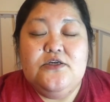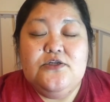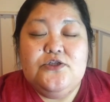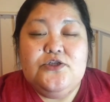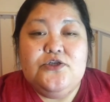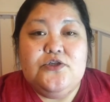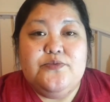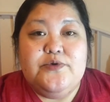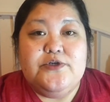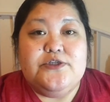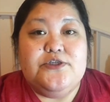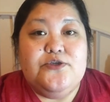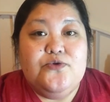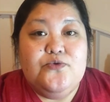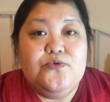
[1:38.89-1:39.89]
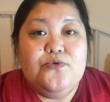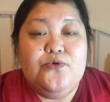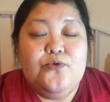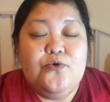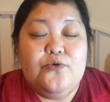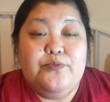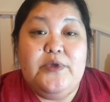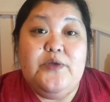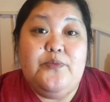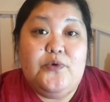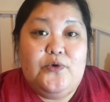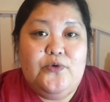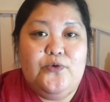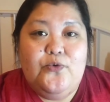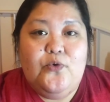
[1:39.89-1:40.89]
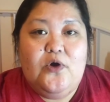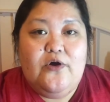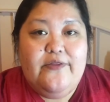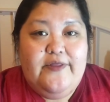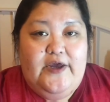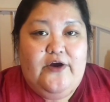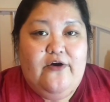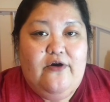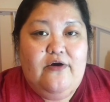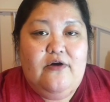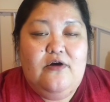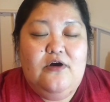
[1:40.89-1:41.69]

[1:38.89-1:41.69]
to the person who, or people who are there.